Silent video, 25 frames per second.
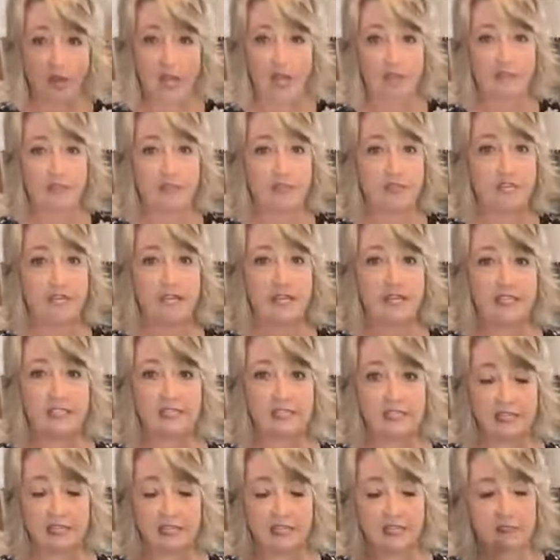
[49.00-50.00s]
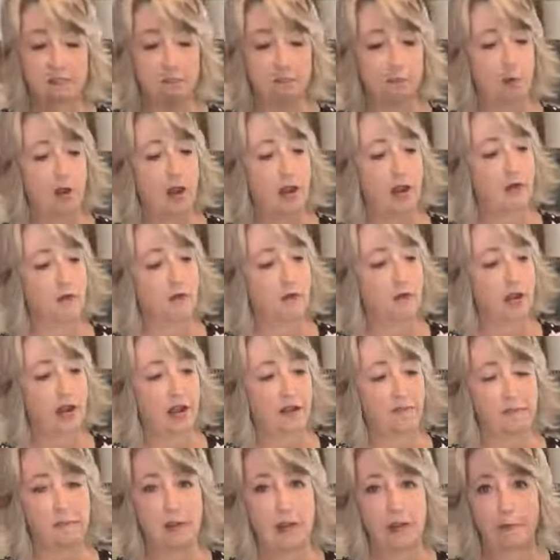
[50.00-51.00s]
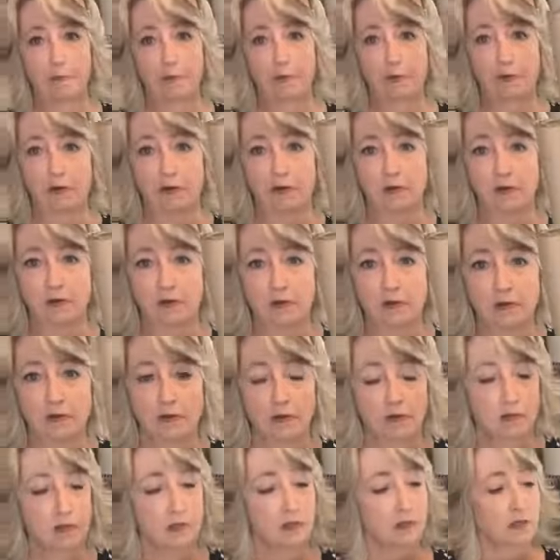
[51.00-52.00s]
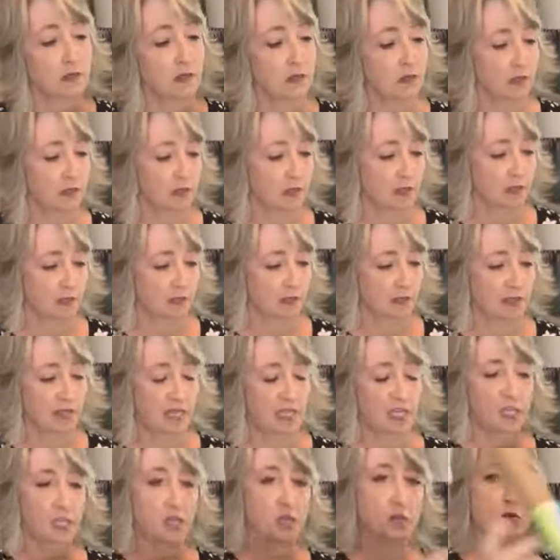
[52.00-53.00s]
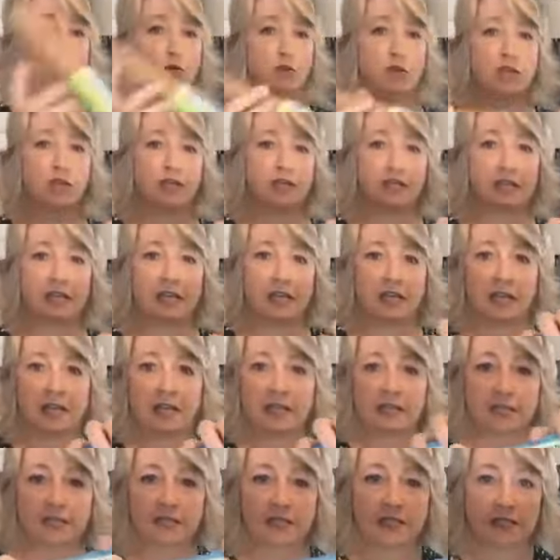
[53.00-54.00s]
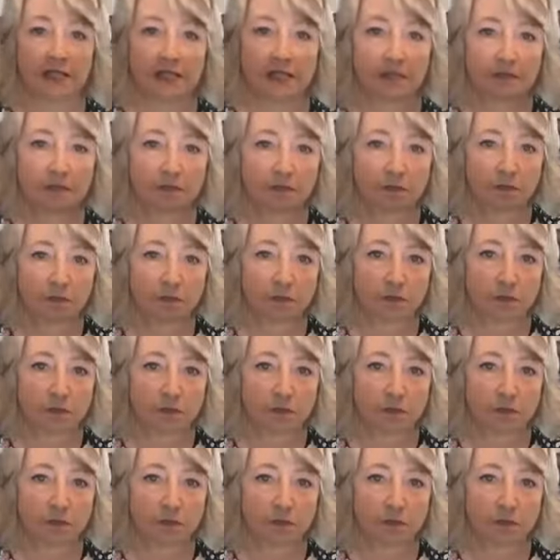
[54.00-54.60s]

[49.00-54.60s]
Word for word: Okay, this is brown craft paper that you can get